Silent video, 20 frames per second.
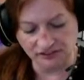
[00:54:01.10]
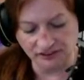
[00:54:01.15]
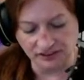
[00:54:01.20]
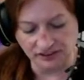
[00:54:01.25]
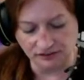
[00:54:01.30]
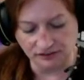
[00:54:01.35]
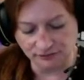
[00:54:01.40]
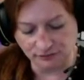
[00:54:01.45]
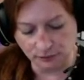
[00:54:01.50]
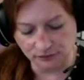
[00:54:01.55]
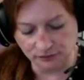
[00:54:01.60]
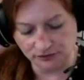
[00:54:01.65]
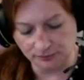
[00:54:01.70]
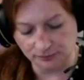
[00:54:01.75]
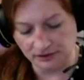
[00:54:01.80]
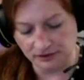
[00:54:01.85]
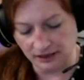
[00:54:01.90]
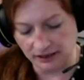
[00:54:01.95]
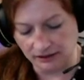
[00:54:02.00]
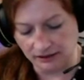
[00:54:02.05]

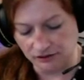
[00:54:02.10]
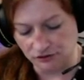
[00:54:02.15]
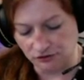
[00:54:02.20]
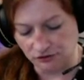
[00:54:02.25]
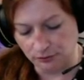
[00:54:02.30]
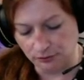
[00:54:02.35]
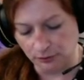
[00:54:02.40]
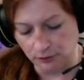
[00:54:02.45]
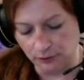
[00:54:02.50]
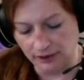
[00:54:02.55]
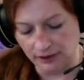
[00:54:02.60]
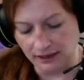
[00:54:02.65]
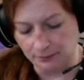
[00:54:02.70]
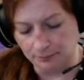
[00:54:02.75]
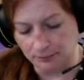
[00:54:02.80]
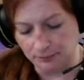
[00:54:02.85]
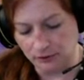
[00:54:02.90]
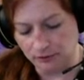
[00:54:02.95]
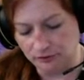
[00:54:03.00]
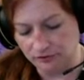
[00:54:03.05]
enforcement and control
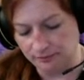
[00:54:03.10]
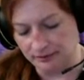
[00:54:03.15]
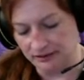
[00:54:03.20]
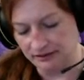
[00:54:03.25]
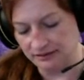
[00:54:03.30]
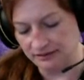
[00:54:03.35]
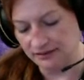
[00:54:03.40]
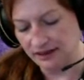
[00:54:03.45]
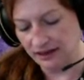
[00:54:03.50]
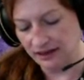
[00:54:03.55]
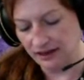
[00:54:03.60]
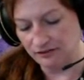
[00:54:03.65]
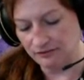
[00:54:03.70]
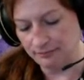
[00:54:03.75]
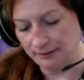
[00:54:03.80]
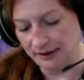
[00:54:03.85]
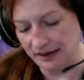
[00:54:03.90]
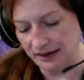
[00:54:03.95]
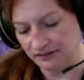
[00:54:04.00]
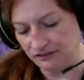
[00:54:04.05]
and movement of
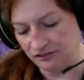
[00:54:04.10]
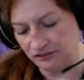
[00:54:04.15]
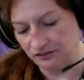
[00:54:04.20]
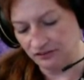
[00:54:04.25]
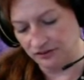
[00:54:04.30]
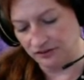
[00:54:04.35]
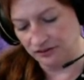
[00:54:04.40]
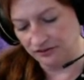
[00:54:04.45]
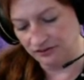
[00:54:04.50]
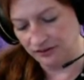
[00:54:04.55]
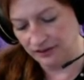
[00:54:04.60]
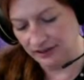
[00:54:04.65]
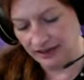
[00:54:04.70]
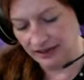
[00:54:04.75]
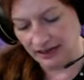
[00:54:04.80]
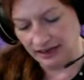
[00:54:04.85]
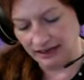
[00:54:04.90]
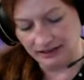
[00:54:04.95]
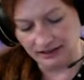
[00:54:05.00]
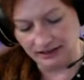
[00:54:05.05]
passengers
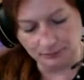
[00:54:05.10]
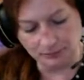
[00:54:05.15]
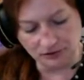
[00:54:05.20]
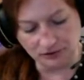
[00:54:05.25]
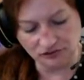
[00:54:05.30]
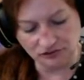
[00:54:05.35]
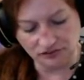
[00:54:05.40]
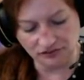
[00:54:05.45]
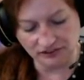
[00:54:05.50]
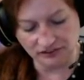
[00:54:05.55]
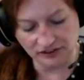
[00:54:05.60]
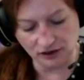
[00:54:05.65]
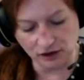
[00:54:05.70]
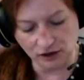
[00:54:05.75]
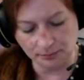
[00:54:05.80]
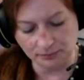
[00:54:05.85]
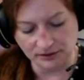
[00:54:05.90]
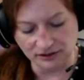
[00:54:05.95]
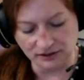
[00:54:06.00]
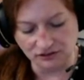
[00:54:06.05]
and the emergency
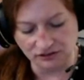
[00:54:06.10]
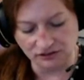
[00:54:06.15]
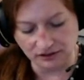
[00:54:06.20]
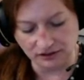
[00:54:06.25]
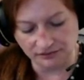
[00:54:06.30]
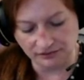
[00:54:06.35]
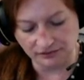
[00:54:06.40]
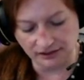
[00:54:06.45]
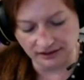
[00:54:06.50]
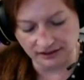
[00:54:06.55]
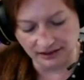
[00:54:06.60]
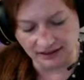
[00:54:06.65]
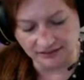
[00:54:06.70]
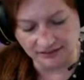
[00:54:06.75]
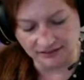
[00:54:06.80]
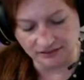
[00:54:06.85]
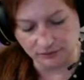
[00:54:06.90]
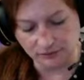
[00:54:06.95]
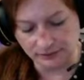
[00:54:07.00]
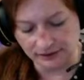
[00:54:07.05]
operation of the
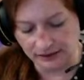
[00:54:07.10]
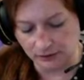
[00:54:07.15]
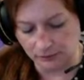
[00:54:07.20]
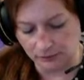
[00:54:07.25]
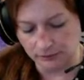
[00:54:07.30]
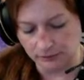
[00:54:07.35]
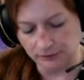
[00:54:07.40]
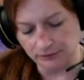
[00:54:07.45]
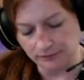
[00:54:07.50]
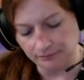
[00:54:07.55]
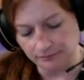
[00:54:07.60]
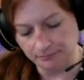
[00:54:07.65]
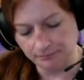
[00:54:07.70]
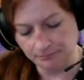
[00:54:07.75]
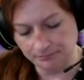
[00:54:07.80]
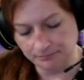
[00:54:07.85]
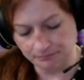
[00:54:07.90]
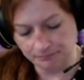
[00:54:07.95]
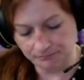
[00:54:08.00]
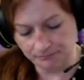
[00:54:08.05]
Alaska Railroad.
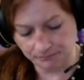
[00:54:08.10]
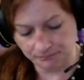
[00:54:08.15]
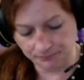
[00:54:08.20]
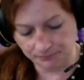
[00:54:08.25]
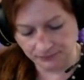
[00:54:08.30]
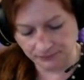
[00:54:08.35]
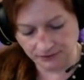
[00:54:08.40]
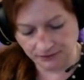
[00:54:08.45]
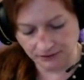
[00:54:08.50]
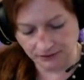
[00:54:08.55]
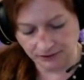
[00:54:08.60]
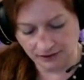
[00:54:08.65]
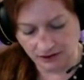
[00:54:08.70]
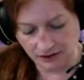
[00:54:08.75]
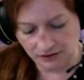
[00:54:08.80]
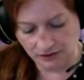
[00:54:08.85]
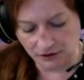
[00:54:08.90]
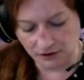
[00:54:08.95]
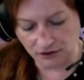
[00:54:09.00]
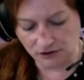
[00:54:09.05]

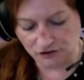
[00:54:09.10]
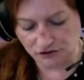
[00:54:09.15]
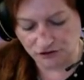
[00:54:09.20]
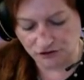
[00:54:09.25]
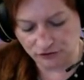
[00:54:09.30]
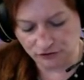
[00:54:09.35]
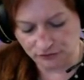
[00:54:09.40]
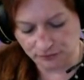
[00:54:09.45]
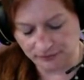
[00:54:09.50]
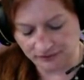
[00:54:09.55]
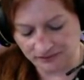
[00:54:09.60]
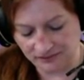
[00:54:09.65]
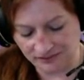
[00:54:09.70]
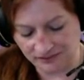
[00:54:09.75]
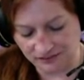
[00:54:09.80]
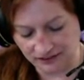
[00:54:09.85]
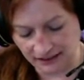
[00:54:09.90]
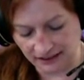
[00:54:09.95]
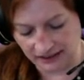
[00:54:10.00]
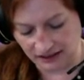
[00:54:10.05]
There are two
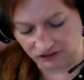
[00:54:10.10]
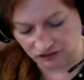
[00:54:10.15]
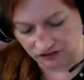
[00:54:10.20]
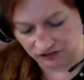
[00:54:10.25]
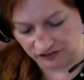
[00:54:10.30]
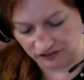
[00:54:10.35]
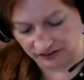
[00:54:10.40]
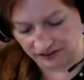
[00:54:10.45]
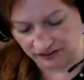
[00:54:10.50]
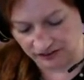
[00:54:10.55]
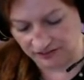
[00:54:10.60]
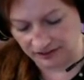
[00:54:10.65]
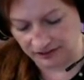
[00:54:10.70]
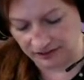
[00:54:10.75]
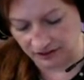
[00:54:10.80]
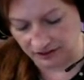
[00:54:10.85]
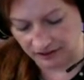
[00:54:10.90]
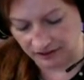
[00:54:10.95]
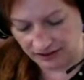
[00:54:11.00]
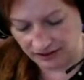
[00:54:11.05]
specific agencies
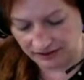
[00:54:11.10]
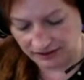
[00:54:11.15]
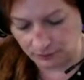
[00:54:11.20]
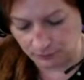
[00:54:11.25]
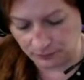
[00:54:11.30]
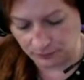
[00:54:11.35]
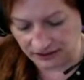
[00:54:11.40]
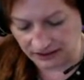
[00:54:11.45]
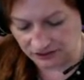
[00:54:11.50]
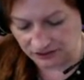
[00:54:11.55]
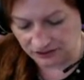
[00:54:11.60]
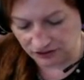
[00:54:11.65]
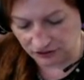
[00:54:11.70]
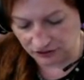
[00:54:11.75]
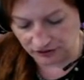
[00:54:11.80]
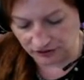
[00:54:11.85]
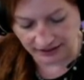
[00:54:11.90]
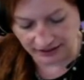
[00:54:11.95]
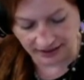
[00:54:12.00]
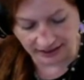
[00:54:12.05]
here that we need to
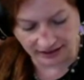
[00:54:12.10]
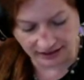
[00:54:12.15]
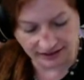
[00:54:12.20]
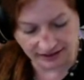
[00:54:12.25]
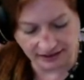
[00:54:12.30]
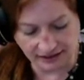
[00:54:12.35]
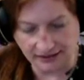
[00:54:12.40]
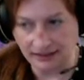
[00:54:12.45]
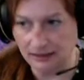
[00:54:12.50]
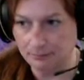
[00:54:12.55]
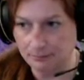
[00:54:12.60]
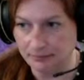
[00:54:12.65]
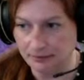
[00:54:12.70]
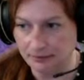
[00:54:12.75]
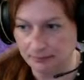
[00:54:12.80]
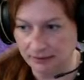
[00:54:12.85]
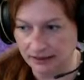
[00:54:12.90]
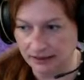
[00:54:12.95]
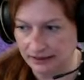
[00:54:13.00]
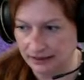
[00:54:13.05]
look at and keep
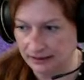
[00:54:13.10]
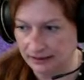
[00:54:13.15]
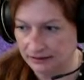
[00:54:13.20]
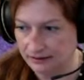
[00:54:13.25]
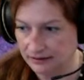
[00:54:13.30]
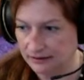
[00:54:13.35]
in mind.